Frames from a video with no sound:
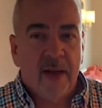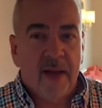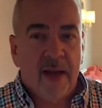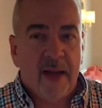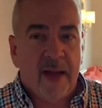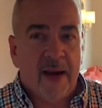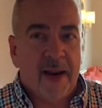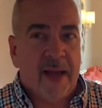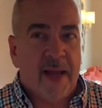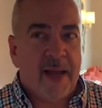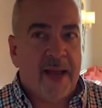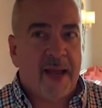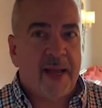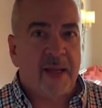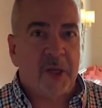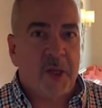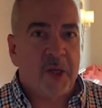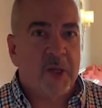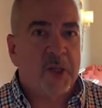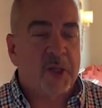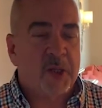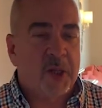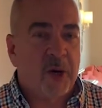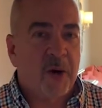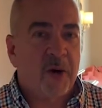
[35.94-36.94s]
And I had
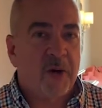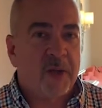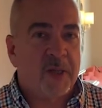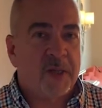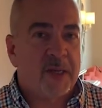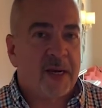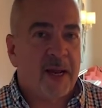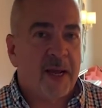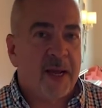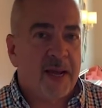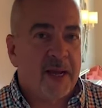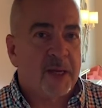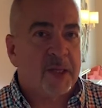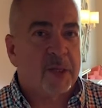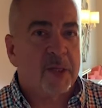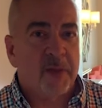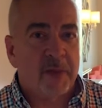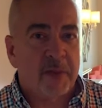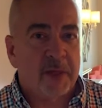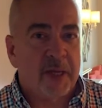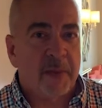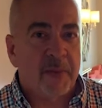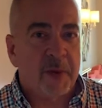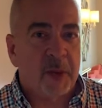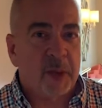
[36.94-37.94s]
concerns, and I asked
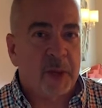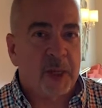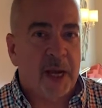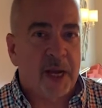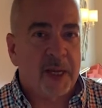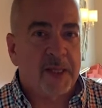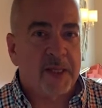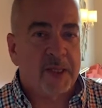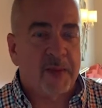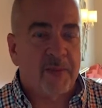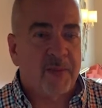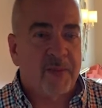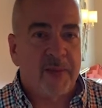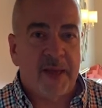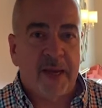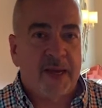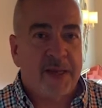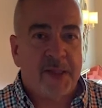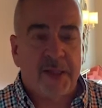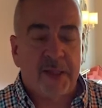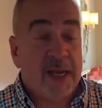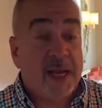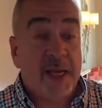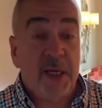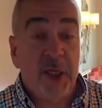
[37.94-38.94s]
her to double check some
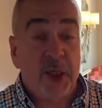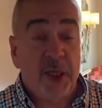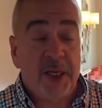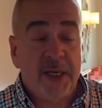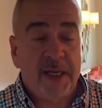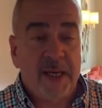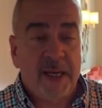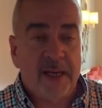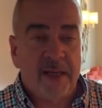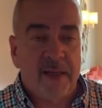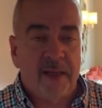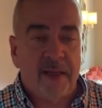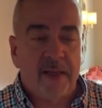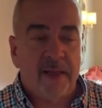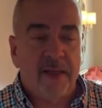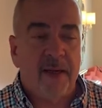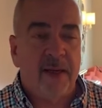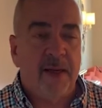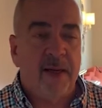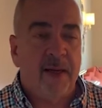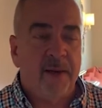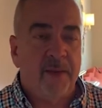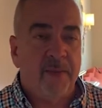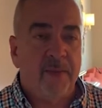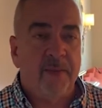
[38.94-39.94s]
things, and she didn't.
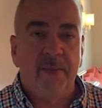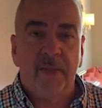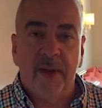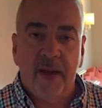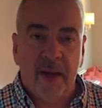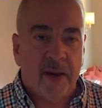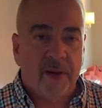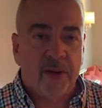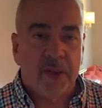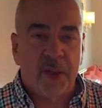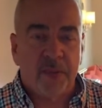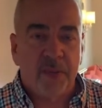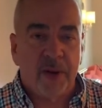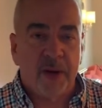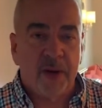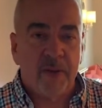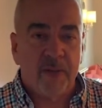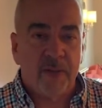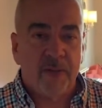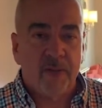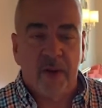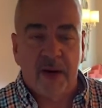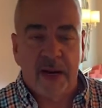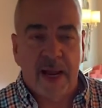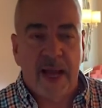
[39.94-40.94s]
And I'll
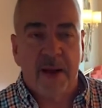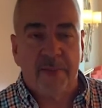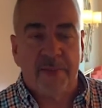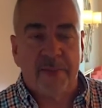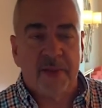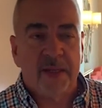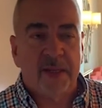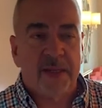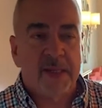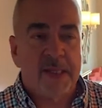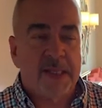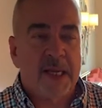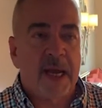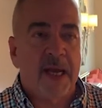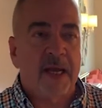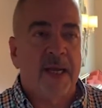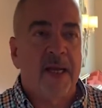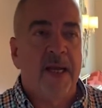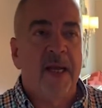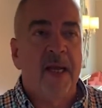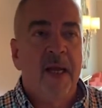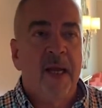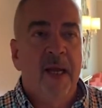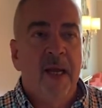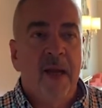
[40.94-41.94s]
explain what happened in a
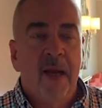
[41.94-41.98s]
second.